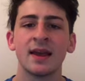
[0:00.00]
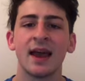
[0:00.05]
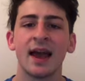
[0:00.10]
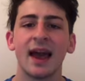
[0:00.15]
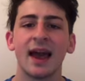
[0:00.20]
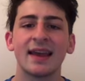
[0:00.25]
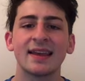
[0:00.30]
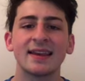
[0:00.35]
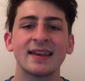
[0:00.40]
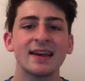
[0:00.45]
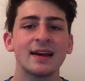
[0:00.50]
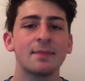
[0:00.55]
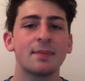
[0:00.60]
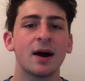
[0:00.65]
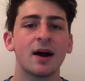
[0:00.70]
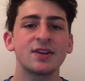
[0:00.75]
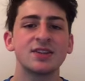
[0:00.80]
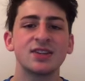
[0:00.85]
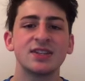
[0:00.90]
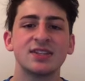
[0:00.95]
and get
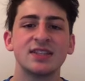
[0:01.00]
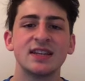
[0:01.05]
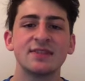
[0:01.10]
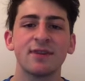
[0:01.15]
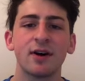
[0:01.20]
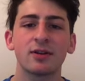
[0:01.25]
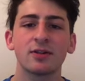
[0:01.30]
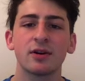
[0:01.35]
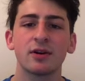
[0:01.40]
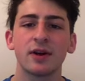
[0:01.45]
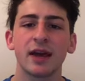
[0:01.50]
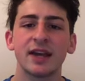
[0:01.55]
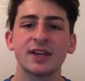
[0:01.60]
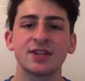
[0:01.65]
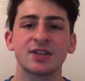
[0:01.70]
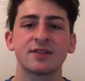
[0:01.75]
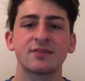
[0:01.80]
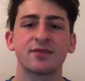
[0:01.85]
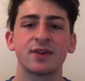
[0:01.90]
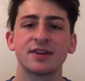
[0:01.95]
Apache's default
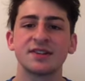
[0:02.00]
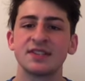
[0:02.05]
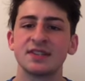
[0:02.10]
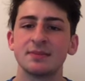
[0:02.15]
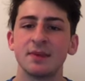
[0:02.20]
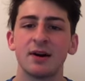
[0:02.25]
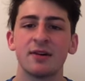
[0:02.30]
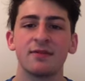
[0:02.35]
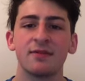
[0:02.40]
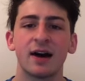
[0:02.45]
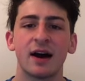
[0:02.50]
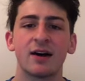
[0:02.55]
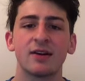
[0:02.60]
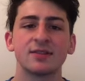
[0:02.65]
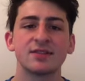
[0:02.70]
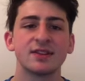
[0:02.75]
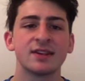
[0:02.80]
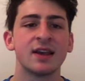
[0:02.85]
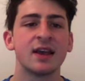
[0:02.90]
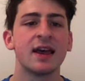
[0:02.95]
location for HTML
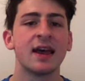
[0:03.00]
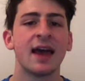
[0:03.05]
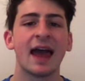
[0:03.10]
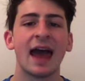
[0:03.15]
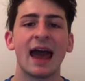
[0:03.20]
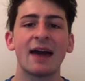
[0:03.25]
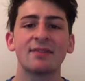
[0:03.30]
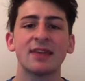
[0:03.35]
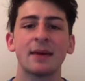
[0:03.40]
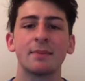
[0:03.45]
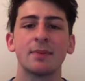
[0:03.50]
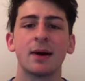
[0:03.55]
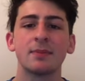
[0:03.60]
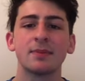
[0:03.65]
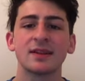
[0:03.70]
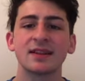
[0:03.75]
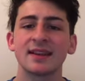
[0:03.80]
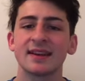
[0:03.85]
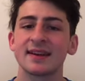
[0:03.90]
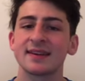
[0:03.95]
files, have that
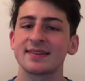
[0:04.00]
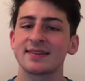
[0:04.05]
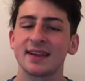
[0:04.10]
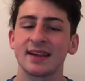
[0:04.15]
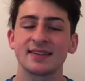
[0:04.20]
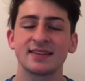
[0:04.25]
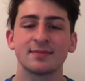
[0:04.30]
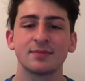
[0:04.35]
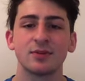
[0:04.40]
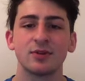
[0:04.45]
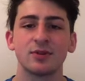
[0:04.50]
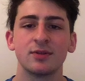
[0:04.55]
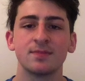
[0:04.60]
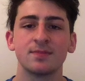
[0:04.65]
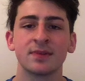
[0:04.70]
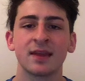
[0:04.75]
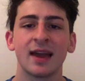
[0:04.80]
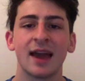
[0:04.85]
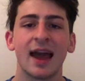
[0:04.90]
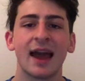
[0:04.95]
publicly accessible,
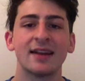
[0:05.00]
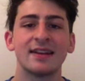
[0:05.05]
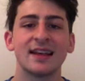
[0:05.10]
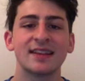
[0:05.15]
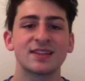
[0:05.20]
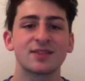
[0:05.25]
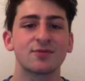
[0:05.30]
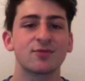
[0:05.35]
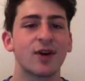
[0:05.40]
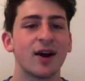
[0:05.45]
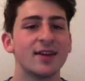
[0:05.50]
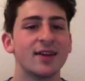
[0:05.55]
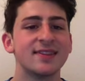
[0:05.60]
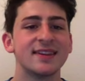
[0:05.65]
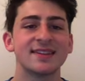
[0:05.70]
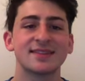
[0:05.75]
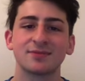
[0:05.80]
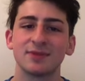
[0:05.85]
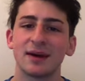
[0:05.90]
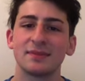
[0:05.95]
and let's run
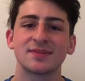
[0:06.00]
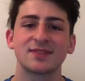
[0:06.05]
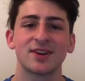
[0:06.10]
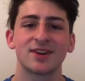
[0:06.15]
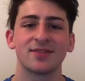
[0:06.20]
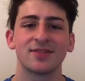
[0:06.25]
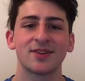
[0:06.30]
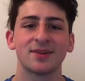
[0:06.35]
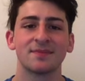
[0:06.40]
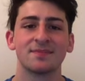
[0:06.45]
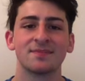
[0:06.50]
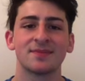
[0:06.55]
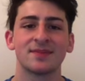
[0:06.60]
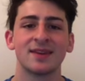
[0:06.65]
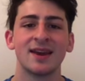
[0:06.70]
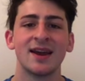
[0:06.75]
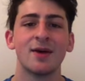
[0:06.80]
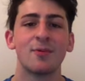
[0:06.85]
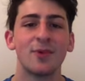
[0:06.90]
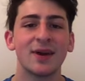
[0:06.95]
this web server.
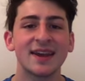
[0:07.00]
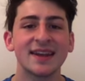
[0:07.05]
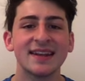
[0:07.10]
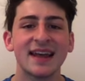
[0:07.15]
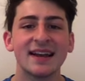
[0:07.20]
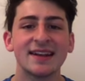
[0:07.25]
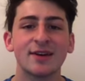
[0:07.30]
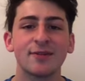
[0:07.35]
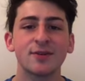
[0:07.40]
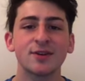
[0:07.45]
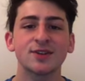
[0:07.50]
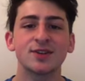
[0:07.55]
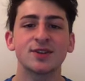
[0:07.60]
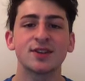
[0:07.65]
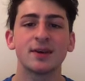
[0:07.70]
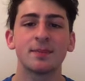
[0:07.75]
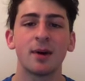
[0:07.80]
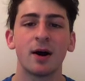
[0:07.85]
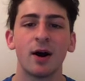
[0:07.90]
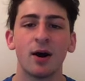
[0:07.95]
We can head over to
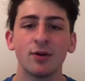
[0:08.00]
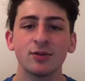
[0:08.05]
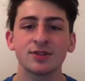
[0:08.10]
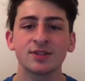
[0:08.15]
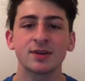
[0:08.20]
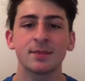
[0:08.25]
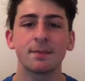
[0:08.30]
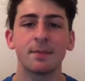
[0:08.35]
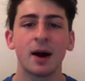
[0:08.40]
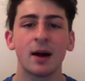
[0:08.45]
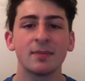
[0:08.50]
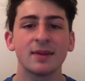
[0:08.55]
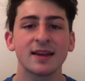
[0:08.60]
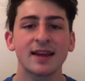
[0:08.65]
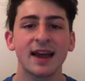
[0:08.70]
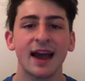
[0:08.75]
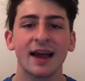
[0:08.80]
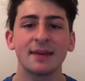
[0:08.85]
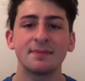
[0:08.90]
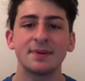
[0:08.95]
the host
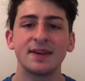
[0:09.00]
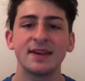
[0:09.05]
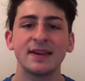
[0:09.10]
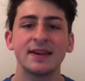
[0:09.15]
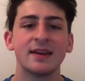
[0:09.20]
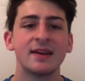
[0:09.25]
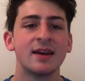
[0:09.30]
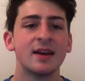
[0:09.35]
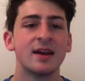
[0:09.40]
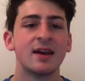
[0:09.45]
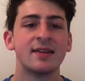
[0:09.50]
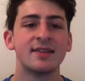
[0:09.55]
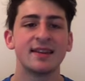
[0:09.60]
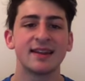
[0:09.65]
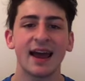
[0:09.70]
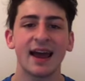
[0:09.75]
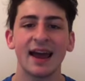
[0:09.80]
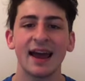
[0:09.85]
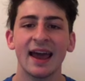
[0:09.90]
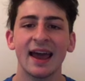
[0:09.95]
public IP
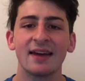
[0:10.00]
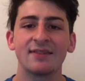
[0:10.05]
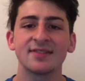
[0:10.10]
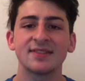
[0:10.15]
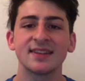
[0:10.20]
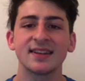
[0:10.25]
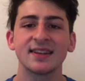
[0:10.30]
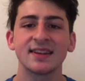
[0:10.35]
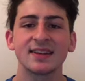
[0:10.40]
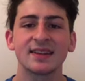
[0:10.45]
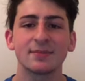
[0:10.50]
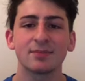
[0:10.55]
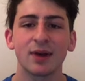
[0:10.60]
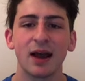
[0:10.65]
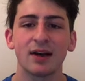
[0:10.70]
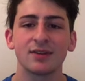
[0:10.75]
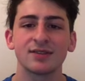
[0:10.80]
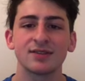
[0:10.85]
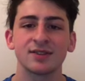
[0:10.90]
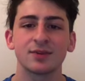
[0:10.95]
that I have sitting in the
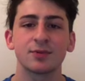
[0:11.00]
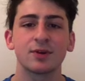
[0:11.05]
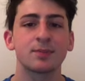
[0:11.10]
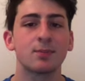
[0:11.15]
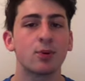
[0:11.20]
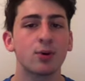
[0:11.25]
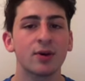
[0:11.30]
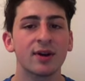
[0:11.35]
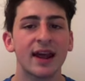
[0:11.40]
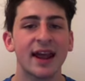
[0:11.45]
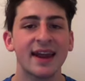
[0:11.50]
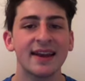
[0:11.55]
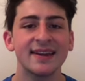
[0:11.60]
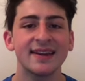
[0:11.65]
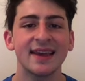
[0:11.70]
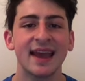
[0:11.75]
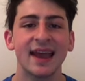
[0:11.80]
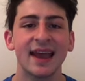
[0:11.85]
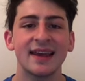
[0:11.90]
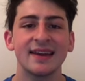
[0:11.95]
browser with port
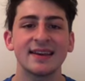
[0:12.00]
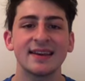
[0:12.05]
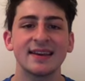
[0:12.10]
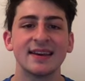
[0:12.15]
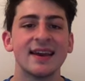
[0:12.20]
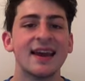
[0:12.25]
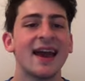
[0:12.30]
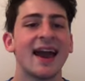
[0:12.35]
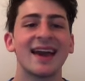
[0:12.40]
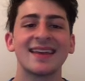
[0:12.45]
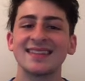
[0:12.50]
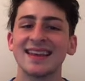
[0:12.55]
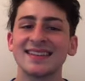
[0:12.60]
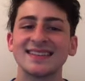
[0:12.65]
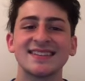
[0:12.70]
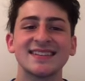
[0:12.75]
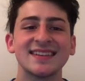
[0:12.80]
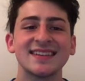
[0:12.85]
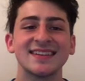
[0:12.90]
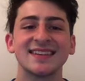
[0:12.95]
8080, and
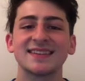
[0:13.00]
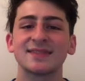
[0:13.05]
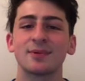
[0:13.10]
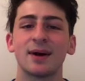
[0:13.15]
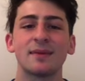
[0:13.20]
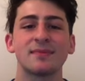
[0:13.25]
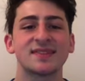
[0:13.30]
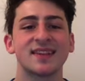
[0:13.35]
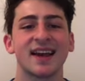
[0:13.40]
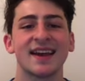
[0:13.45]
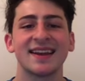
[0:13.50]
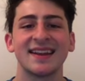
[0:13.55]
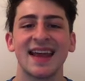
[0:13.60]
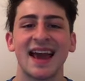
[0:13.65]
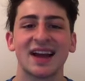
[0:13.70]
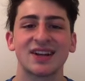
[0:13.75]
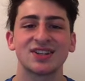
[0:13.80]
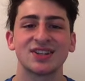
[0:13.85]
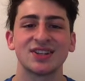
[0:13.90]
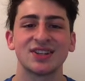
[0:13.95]
let's see this website in
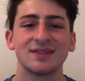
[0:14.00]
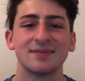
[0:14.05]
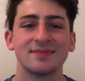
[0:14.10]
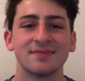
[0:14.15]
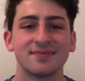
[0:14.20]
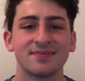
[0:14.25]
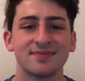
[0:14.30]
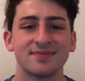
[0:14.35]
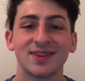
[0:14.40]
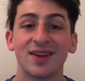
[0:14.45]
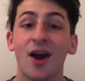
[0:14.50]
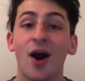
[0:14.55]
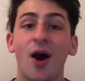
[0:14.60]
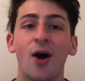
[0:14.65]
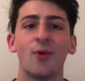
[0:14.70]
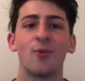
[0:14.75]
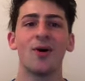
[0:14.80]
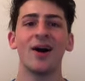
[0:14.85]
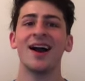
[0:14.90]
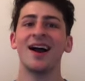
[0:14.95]
action.
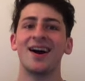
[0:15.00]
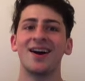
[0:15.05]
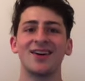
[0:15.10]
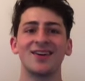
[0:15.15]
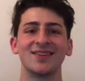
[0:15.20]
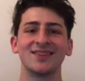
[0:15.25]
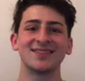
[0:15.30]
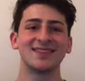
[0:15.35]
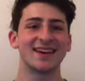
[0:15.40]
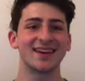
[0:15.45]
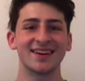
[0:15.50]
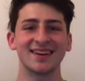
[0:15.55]
Oh wow, there